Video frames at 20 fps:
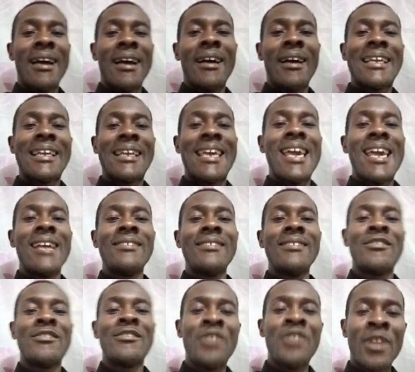So
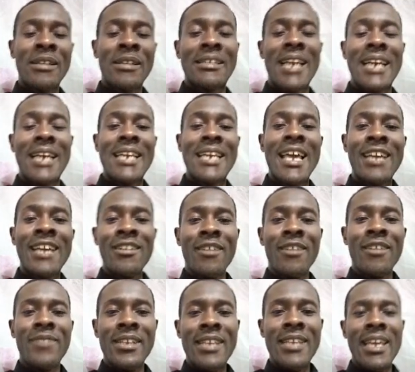these pests attack
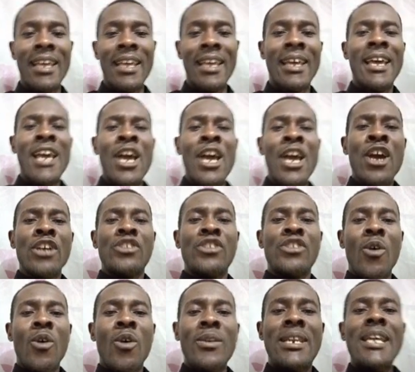mainly the leaves of
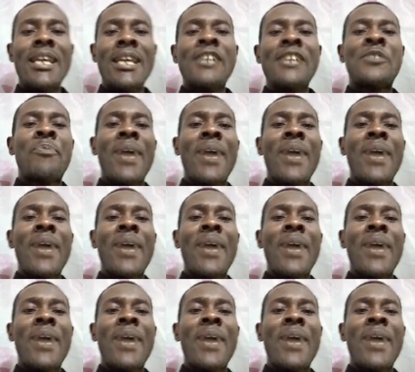crops